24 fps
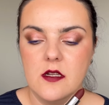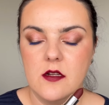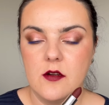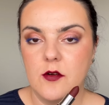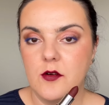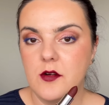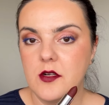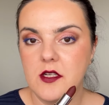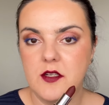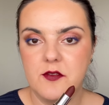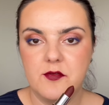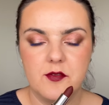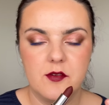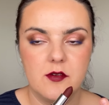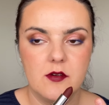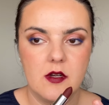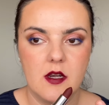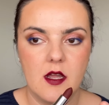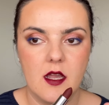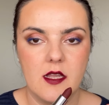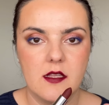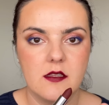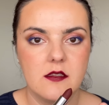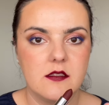or if you
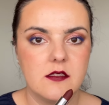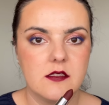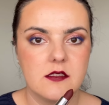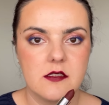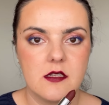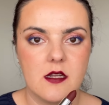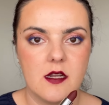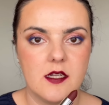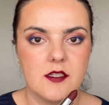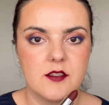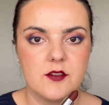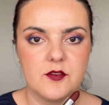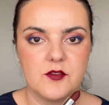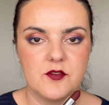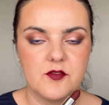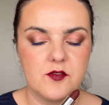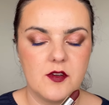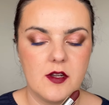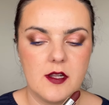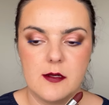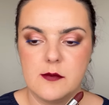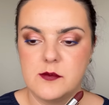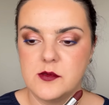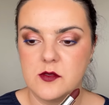like this kind of
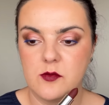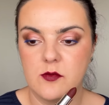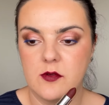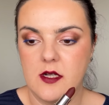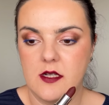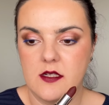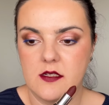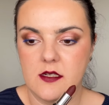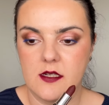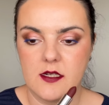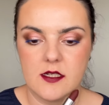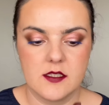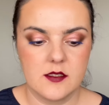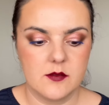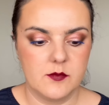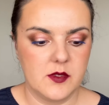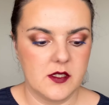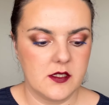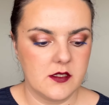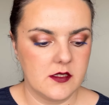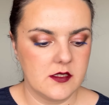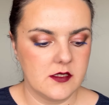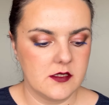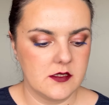vibes, why not,
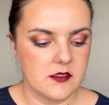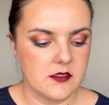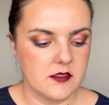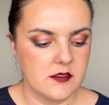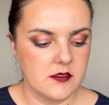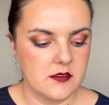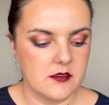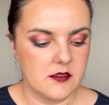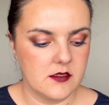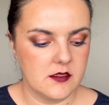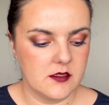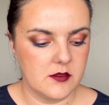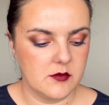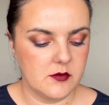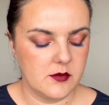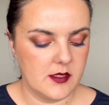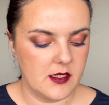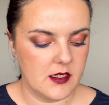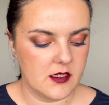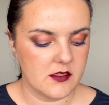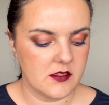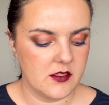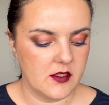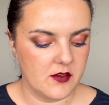because we
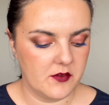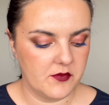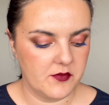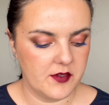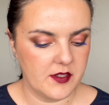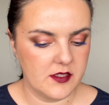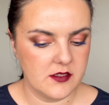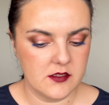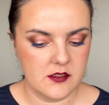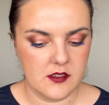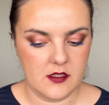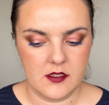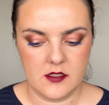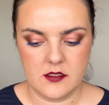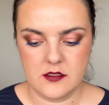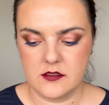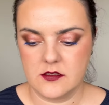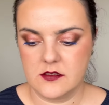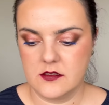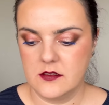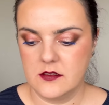are different. And